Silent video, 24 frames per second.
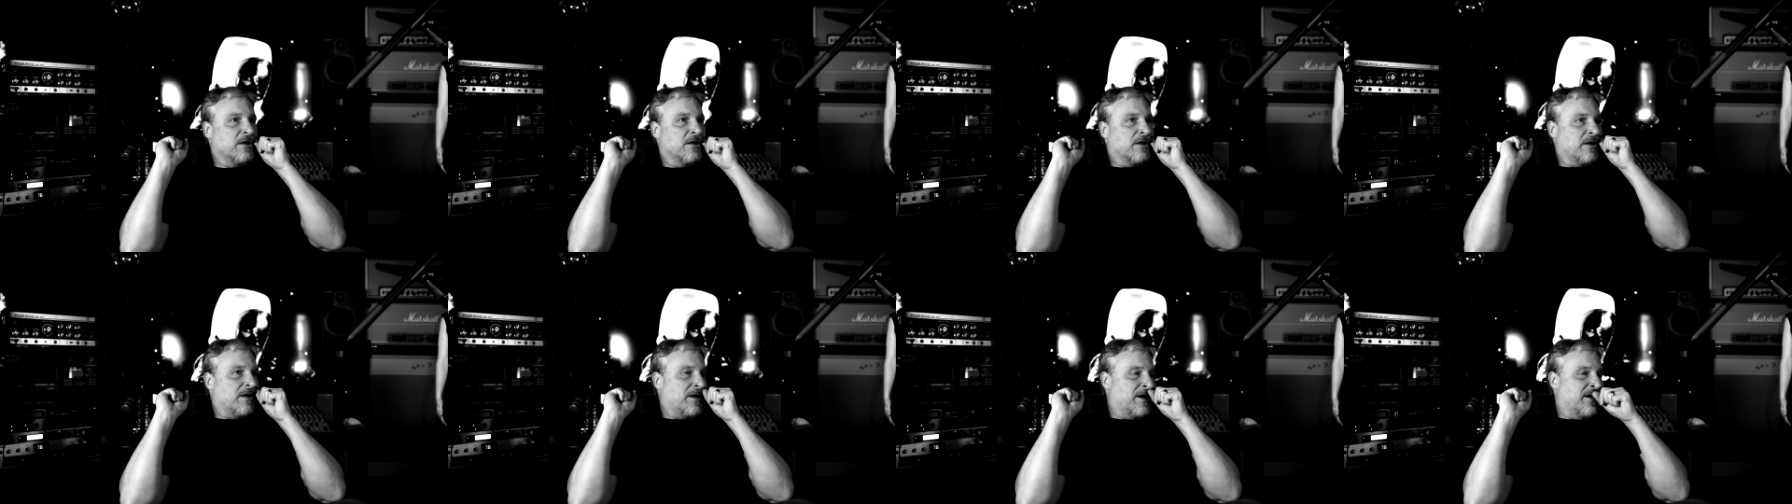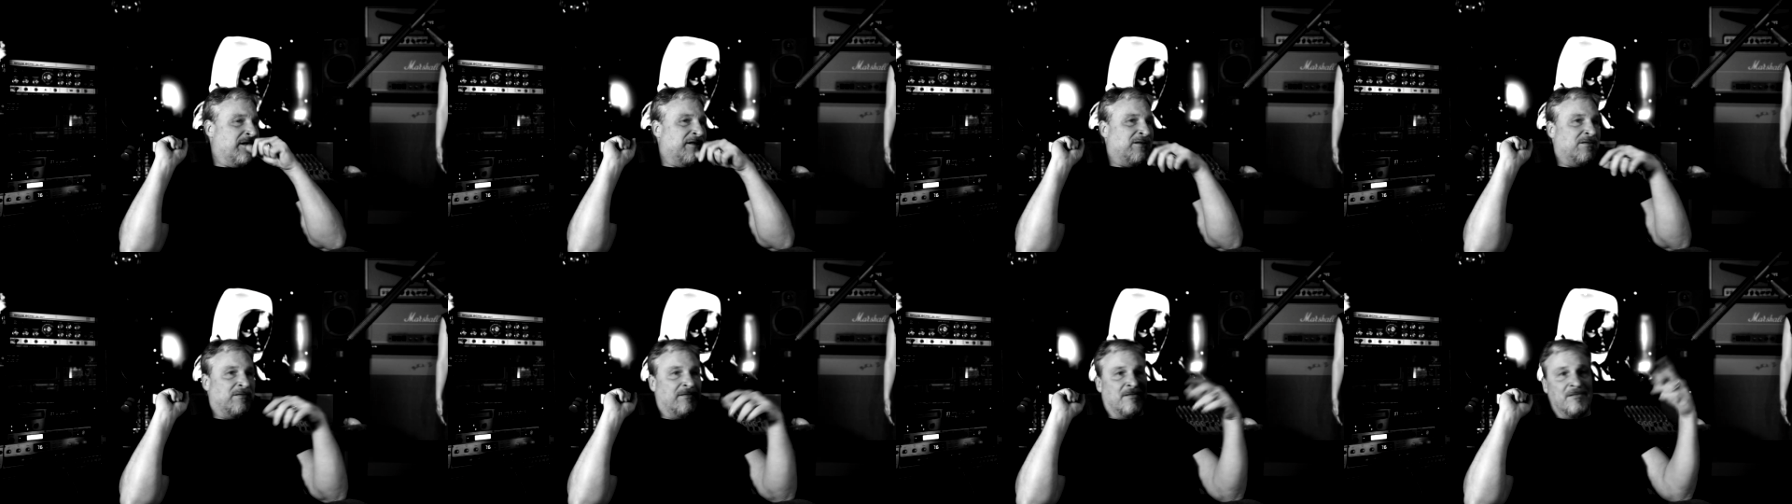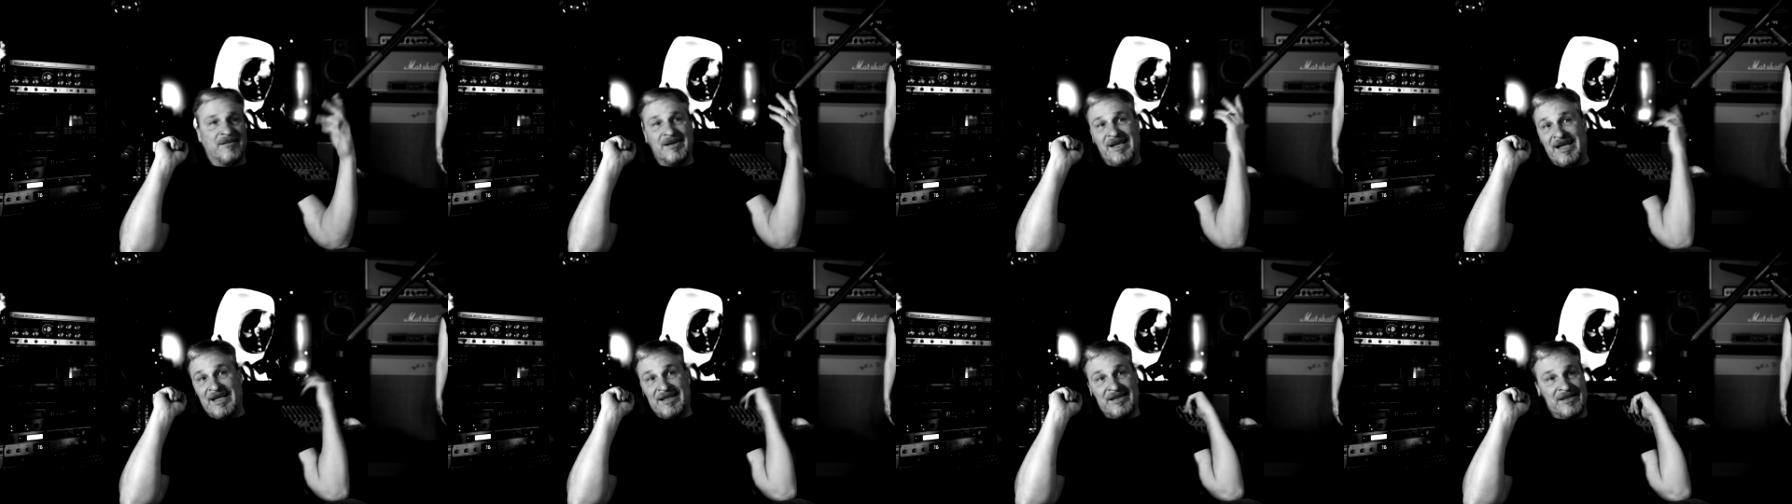and
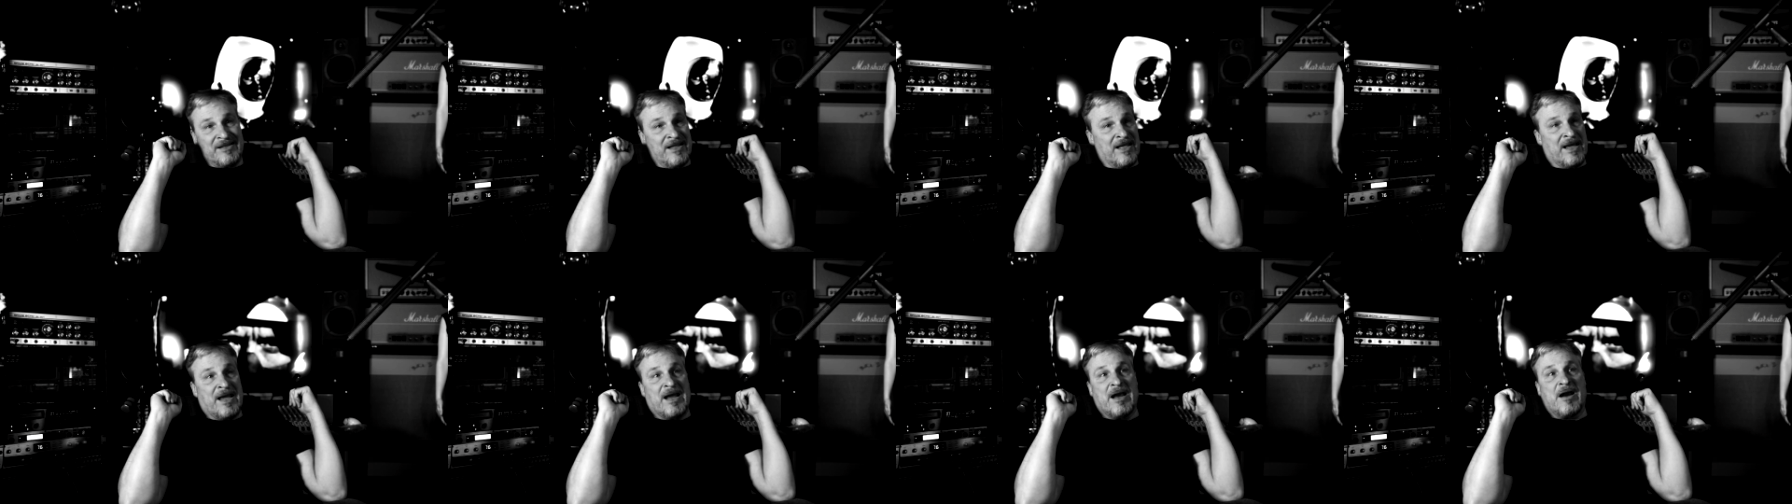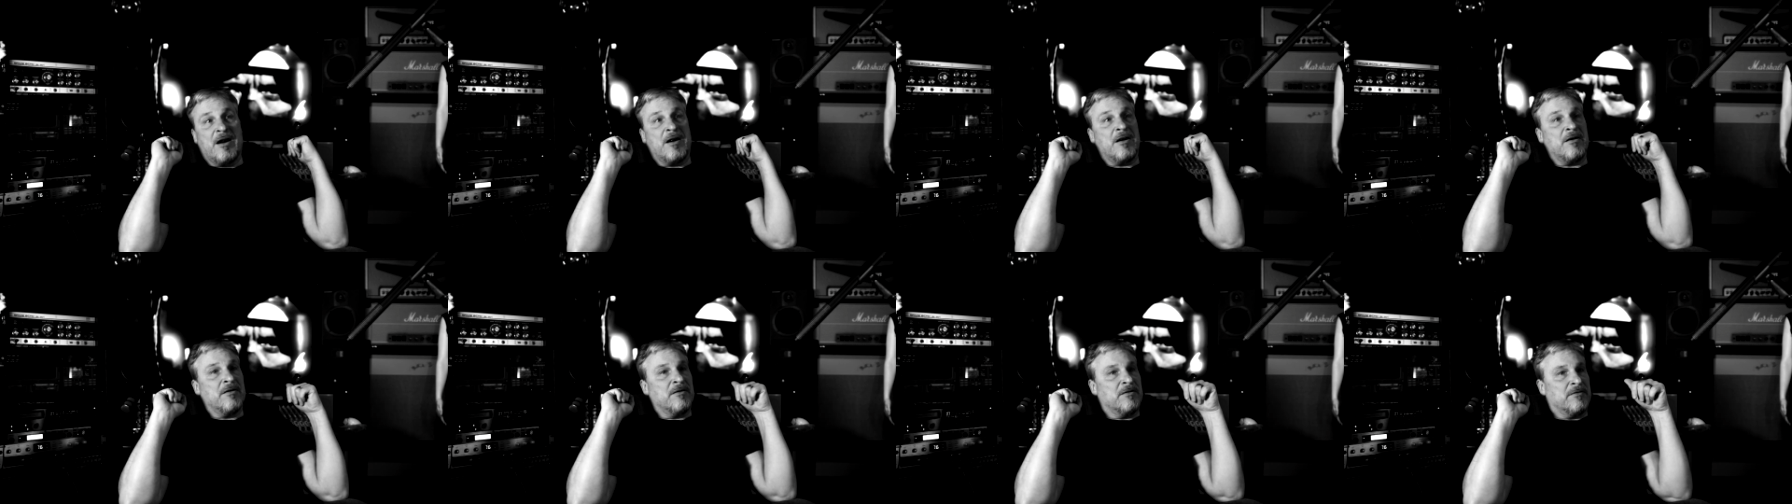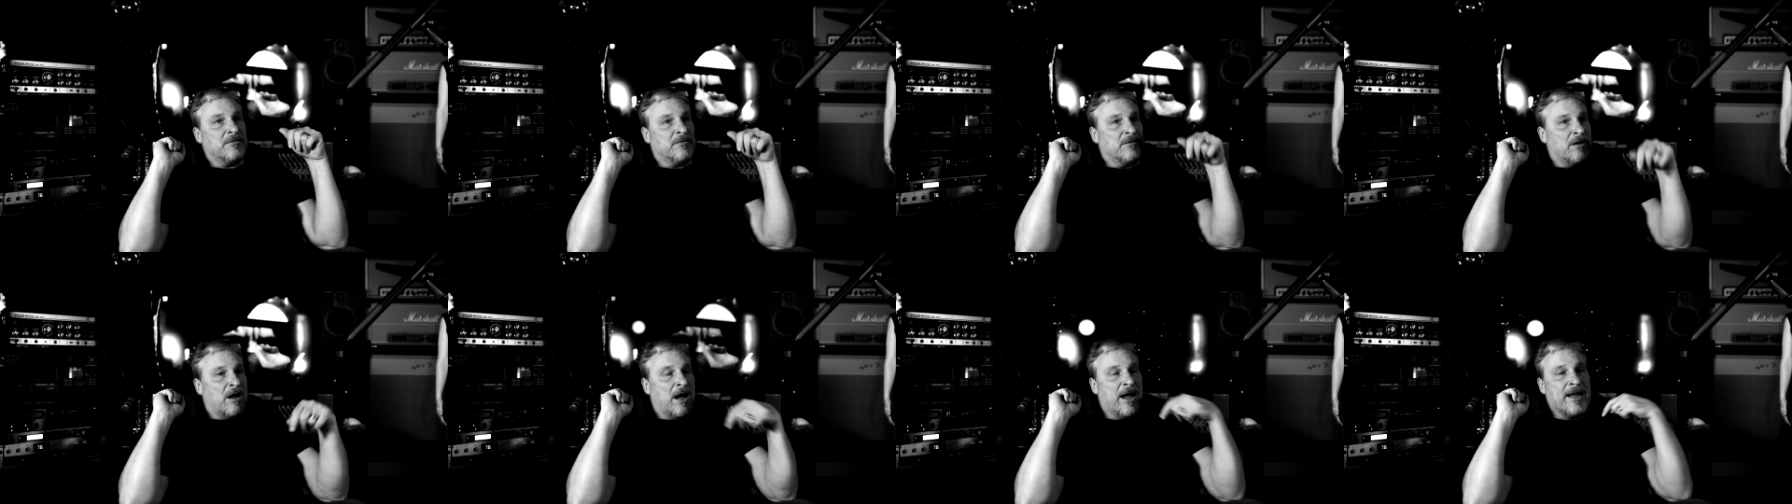it's there.
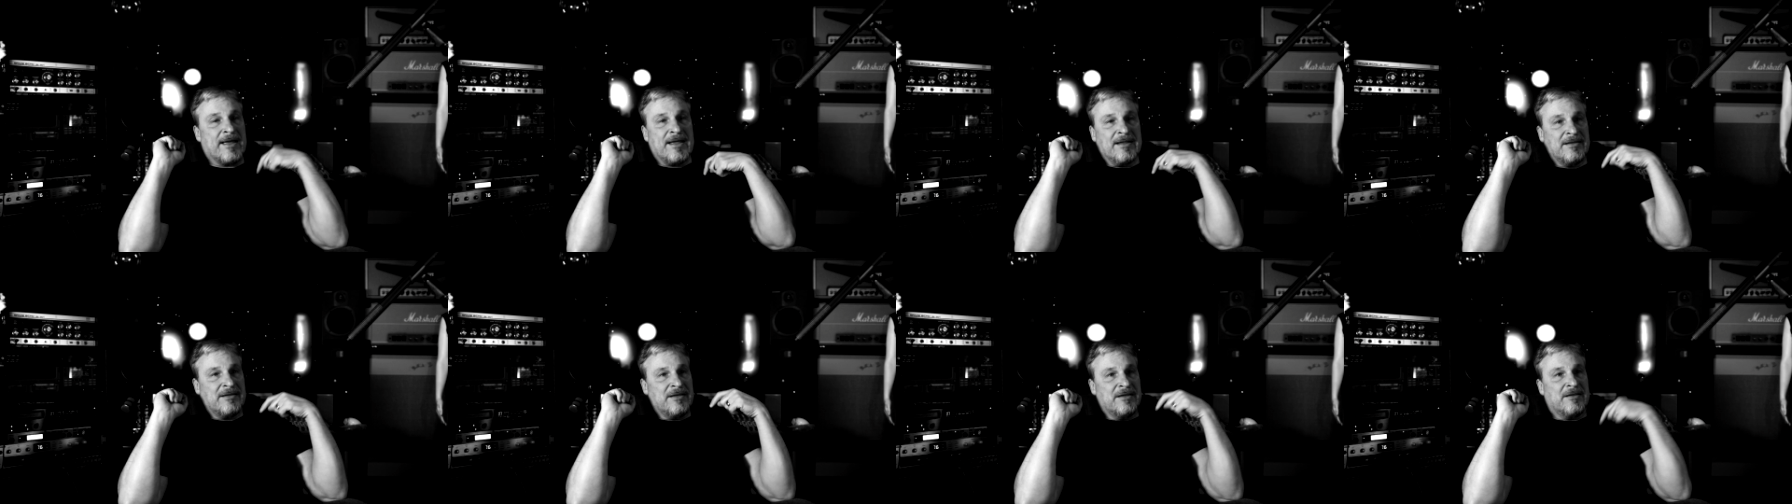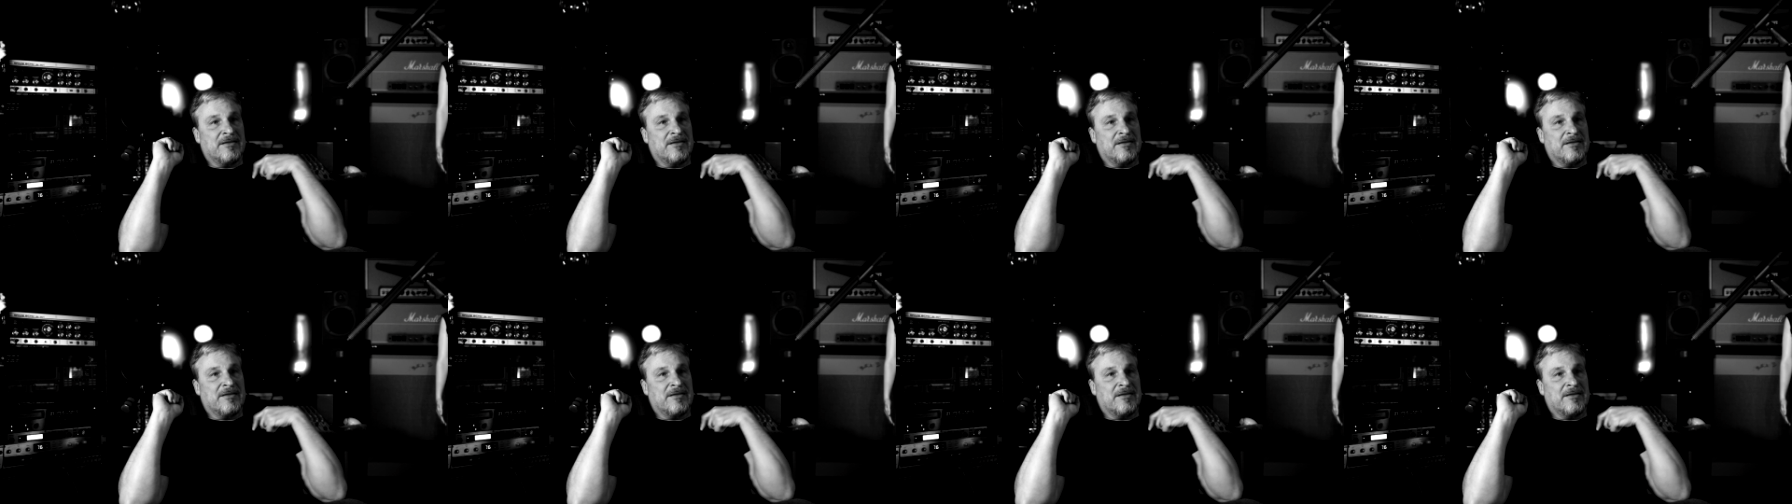I can see